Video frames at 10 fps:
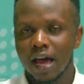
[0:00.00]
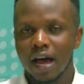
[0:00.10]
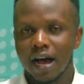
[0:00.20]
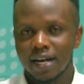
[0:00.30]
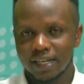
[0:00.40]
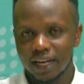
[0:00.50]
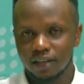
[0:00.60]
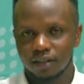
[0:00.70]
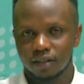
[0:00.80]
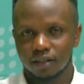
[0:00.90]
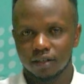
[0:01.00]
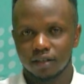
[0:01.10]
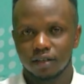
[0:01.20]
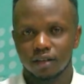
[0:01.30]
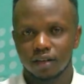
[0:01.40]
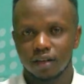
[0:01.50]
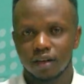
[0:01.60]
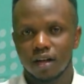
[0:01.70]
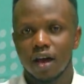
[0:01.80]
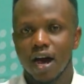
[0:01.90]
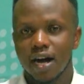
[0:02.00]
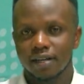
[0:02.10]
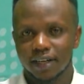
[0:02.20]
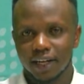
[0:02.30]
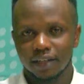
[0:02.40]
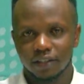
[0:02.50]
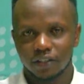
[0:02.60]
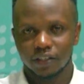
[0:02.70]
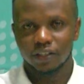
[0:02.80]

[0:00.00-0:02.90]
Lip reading: Rent, rent.